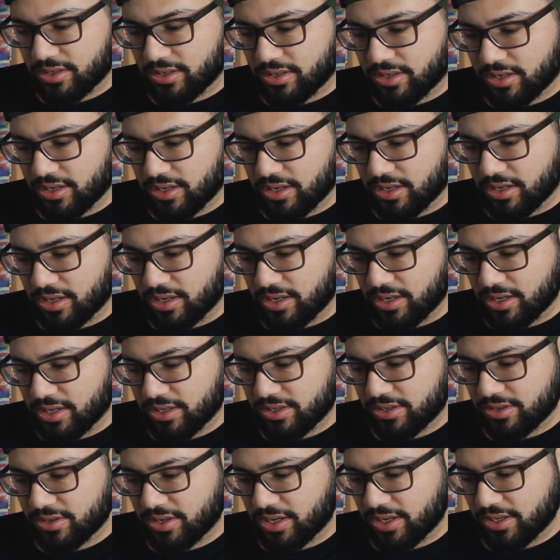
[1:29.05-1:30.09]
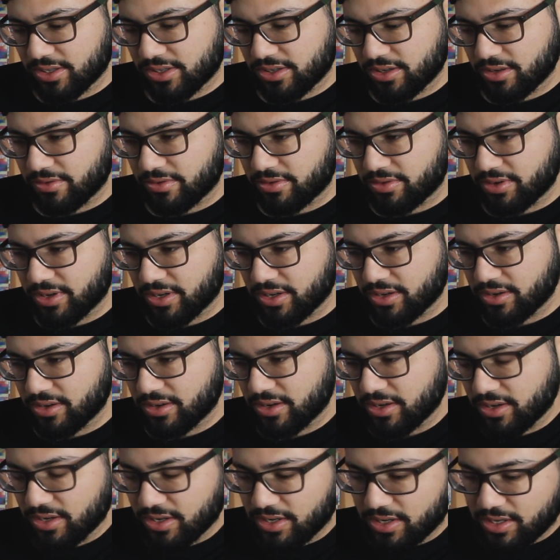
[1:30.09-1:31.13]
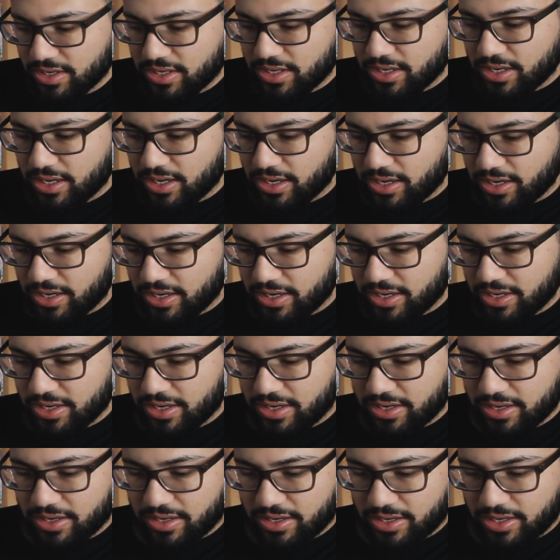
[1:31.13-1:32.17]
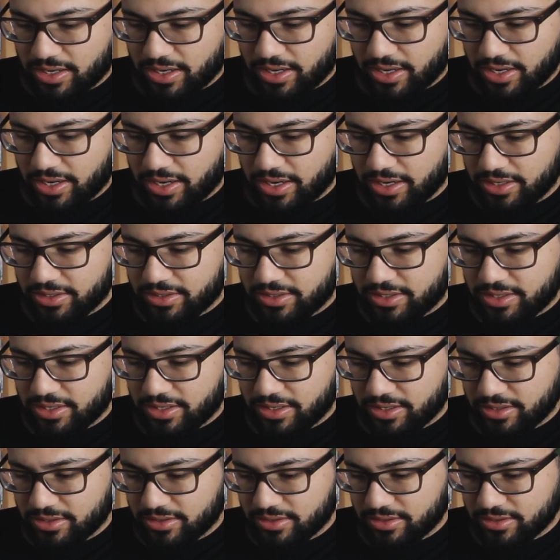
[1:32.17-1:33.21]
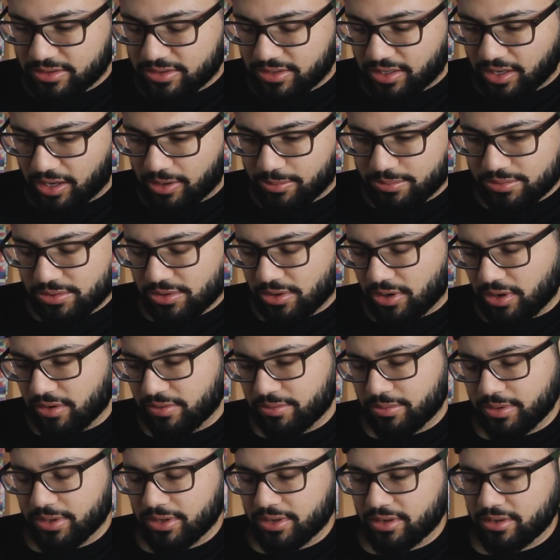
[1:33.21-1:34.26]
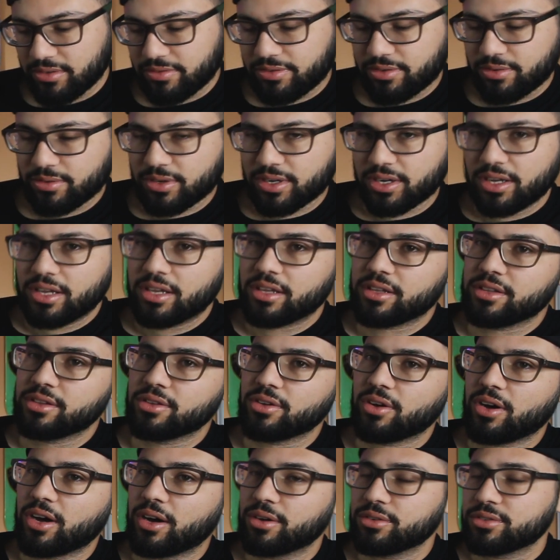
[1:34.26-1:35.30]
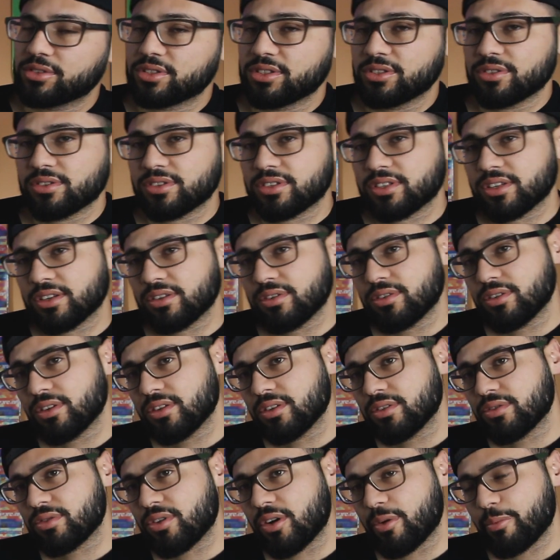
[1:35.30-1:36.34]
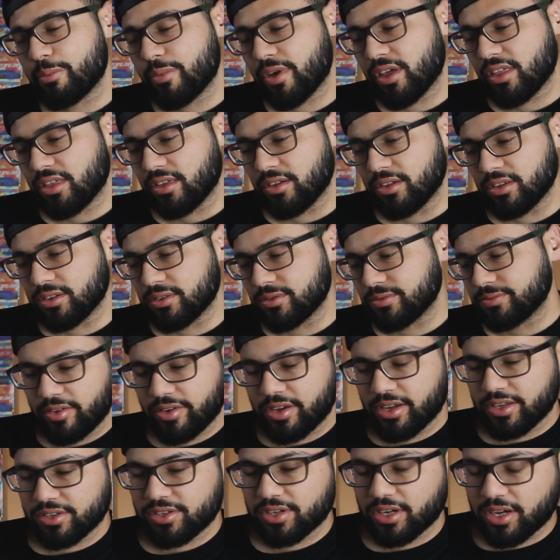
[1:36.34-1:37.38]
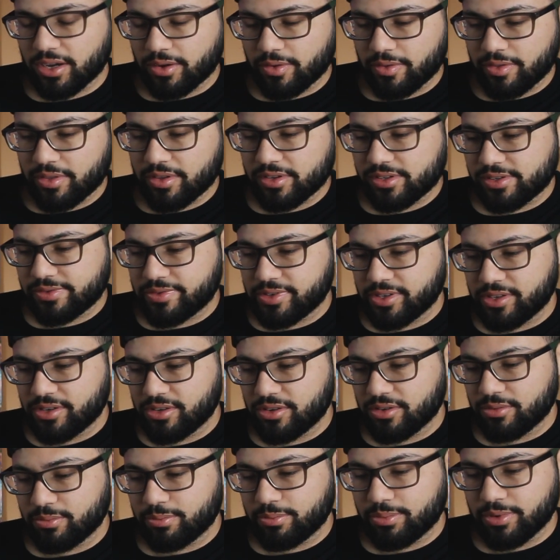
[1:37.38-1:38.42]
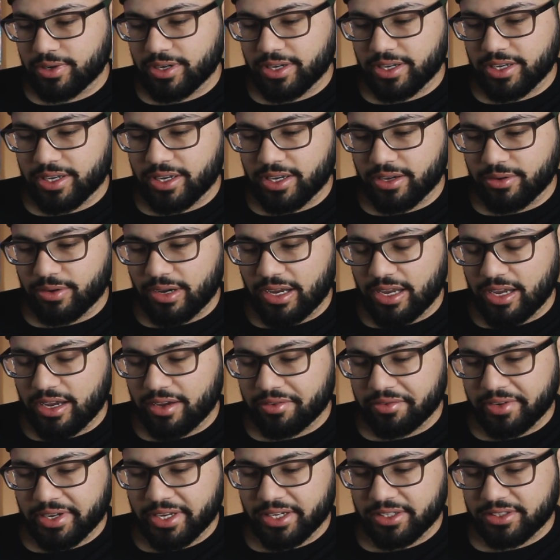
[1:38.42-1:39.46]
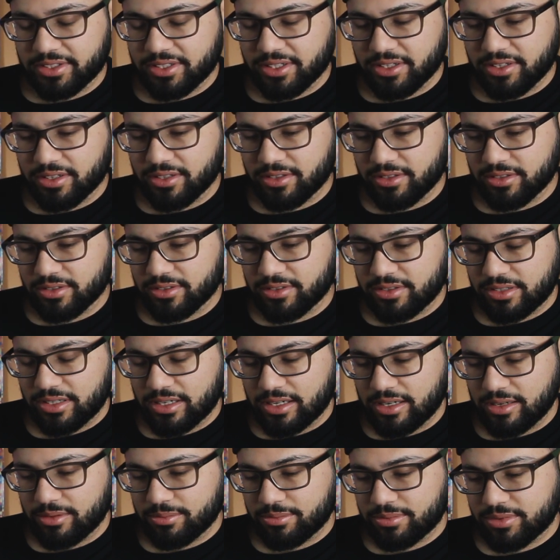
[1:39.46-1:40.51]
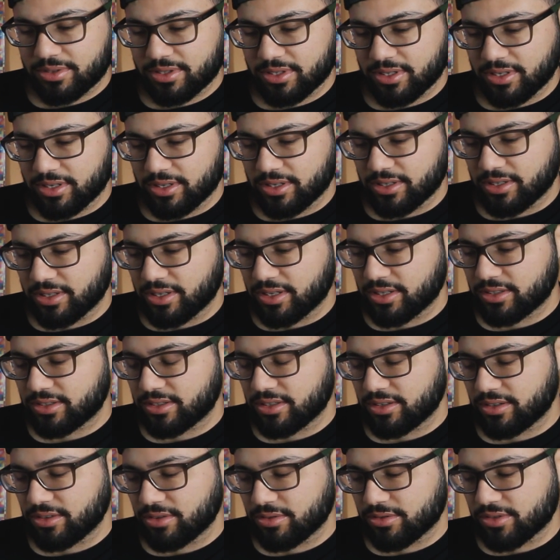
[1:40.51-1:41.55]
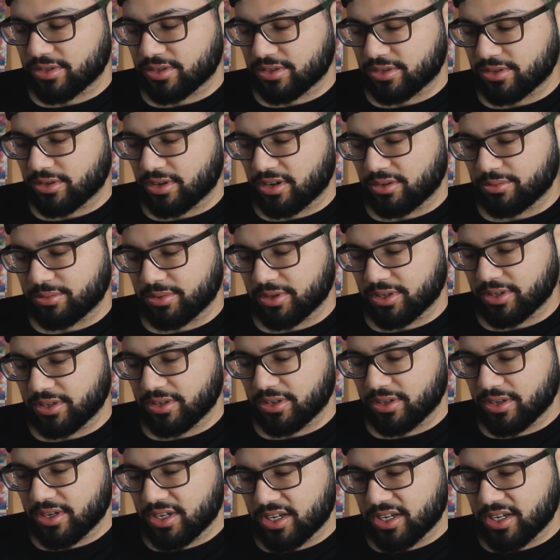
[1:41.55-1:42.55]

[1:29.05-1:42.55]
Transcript: yeah as you can see over here I got 18 tabs open if you wanna know how to use the Google Chrome method you can check out this video but yeah I have 18 tabs and 18 users open